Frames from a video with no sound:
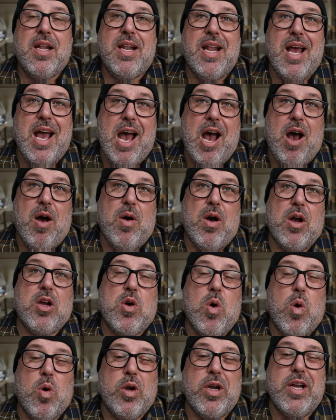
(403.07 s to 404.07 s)
Now,
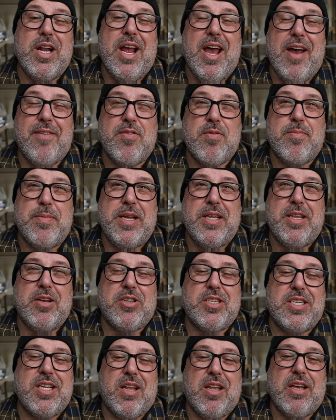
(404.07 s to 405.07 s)
according to Everbee, they're
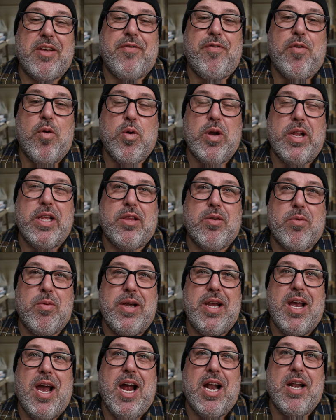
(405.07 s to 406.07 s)
selling
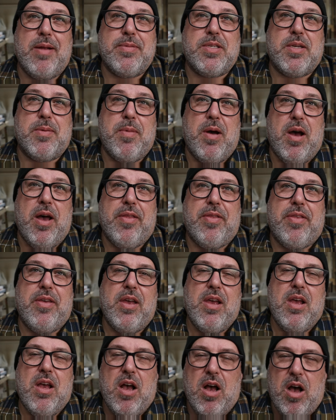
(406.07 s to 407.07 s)
43 items a month
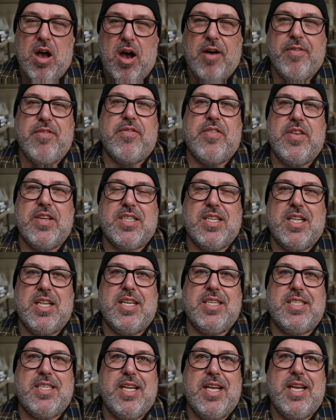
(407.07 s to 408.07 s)
off of this
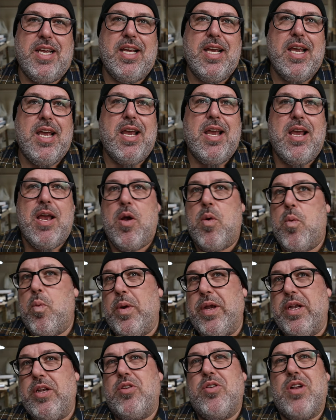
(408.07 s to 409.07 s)
listing.
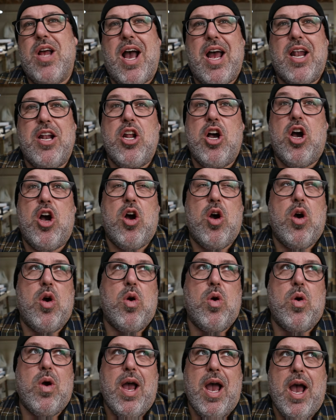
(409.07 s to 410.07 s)
We do not
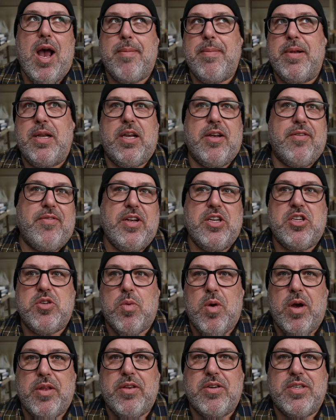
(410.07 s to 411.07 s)
know how many of each one